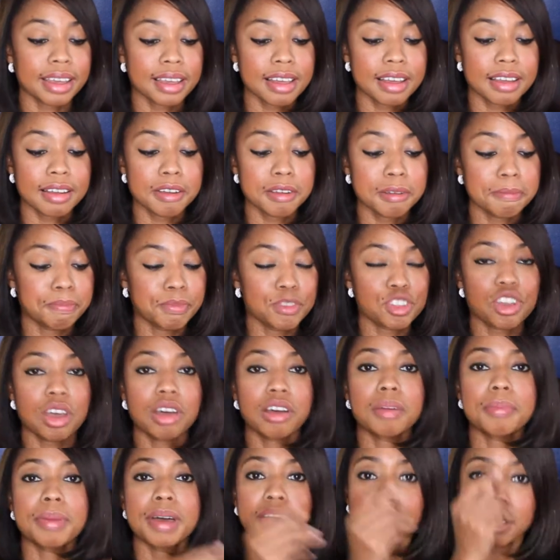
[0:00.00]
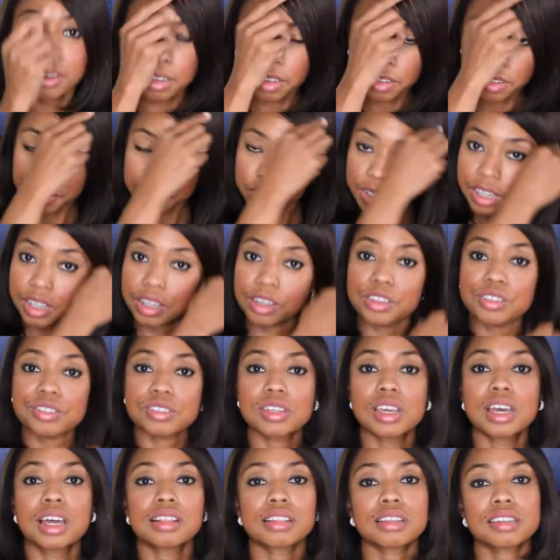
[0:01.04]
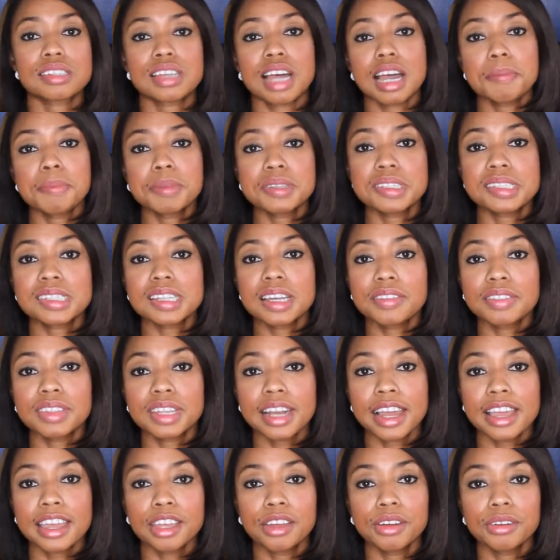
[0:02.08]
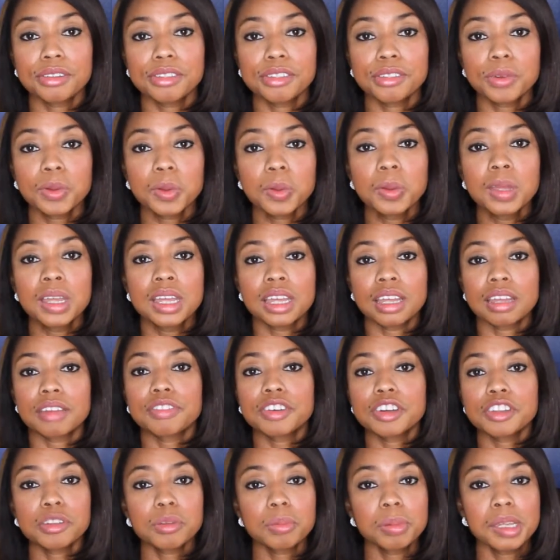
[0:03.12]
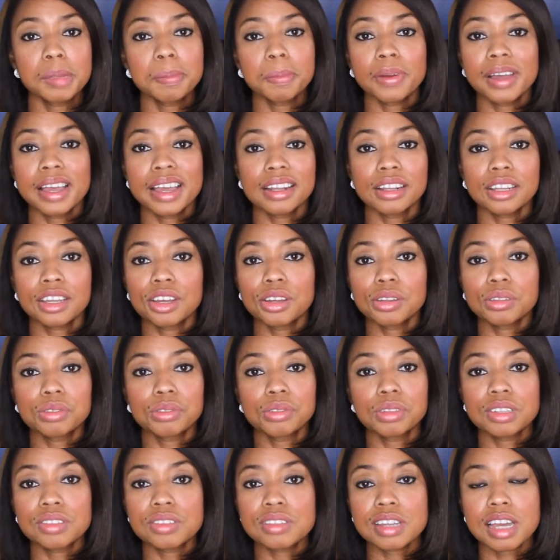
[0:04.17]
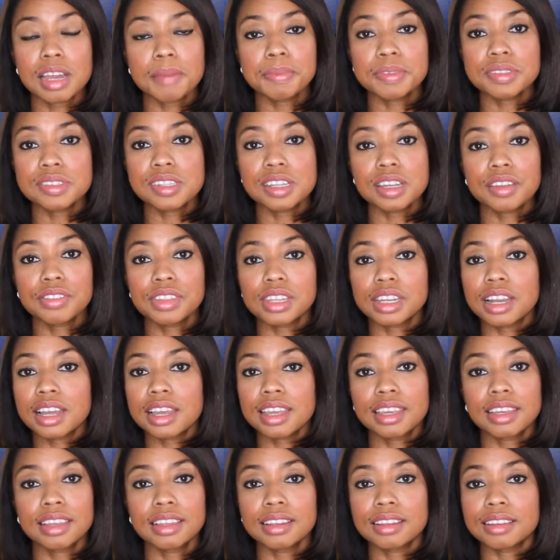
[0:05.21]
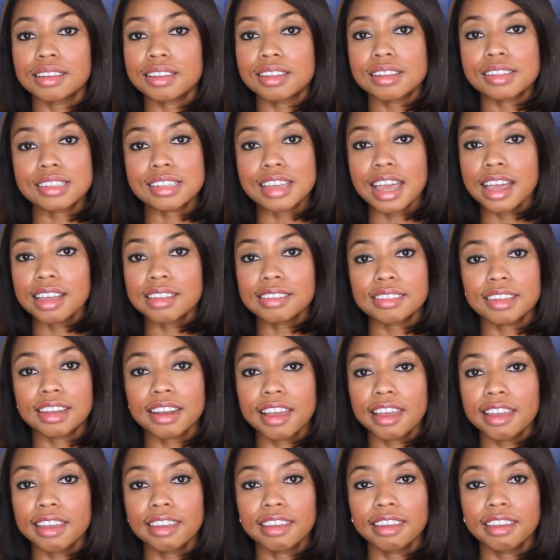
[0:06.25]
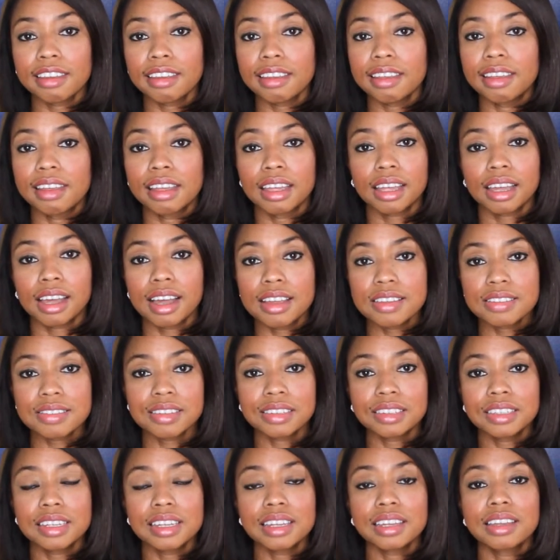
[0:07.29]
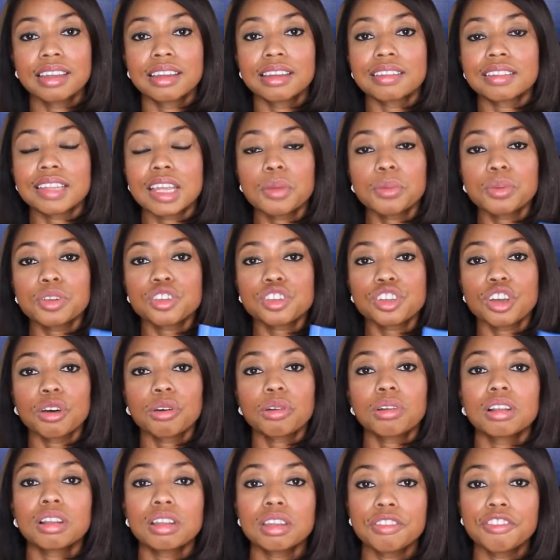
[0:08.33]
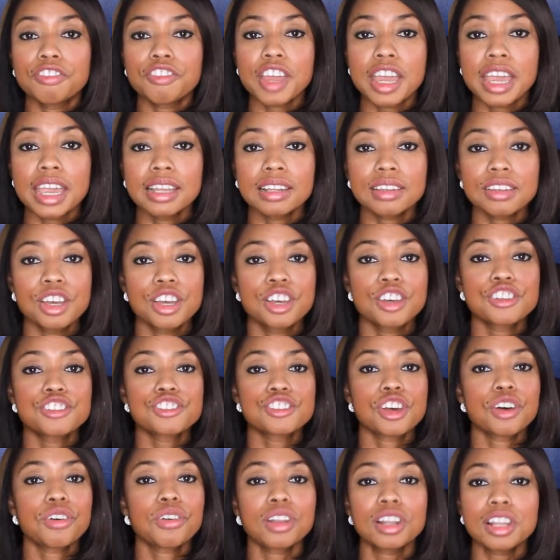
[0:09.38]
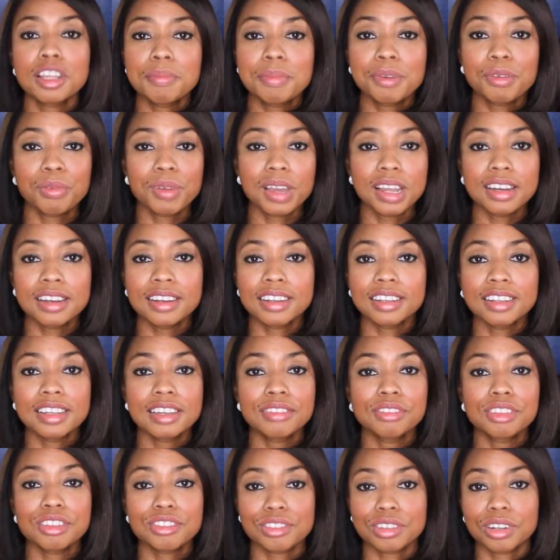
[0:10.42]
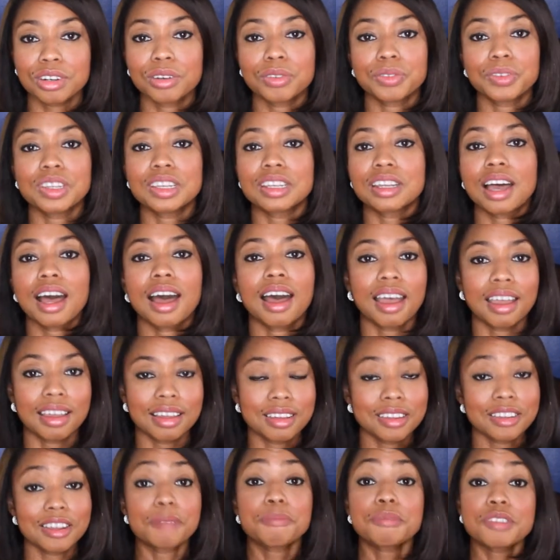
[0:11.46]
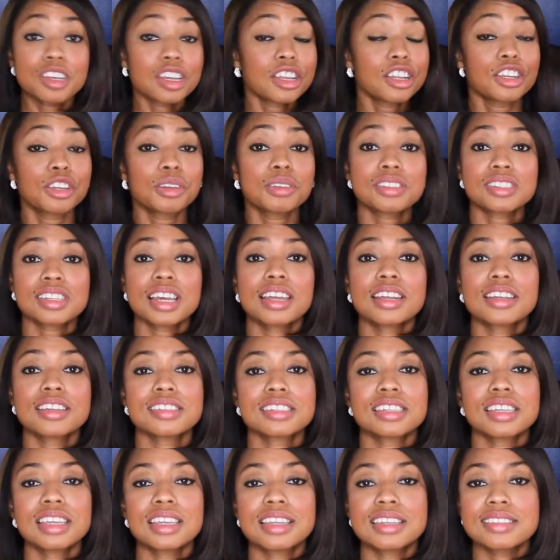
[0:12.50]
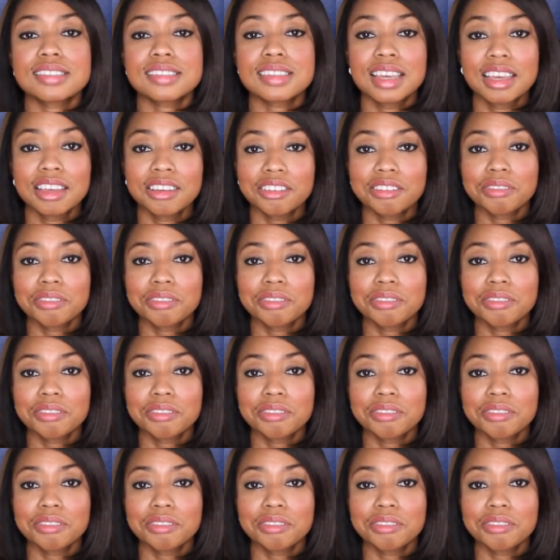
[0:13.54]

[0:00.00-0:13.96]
I um, talk about in other videos, the type of stuff that I go through, if other people had to go through this type of stuff that I get, the attacks that I get constantly, they would totally faint, totally be ready to leave this earth and die. I'm telling you, it's that intense.